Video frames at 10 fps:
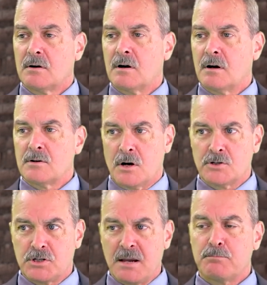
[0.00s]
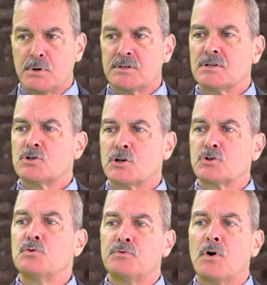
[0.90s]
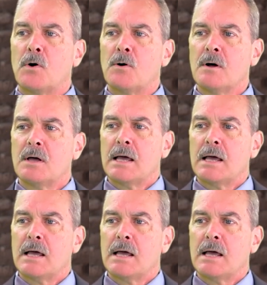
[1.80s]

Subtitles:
our state prisons are too full,